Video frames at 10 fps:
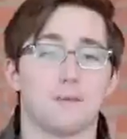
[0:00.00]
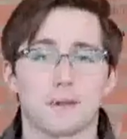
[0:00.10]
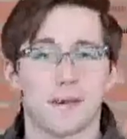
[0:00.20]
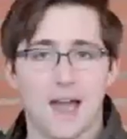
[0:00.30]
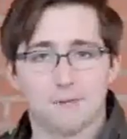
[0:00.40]

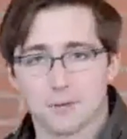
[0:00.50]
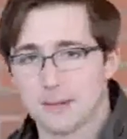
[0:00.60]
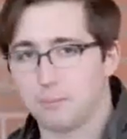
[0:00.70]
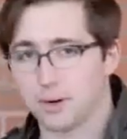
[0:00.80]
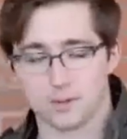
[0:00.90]
everything after
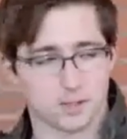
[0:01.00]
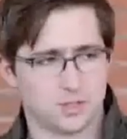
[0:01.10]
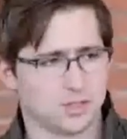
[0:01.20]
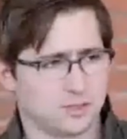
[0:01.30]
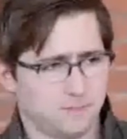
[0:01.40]
that point
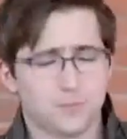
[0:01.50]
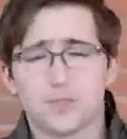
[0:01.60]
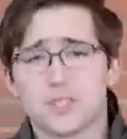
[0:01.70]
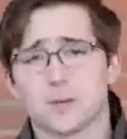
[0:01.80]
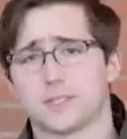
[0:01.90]
looked just
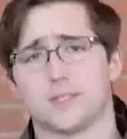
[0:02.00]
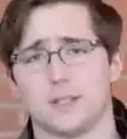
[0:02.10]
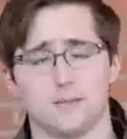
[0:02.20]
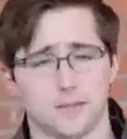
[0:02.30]
seriously